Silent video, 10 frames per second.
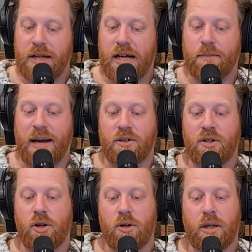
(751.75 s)
dating back
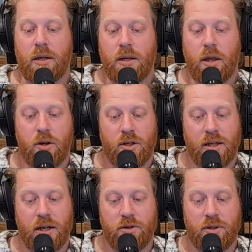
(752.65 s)
to the early
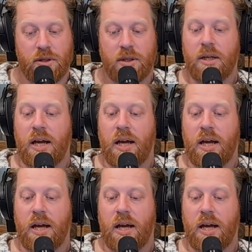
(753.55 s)
1300s,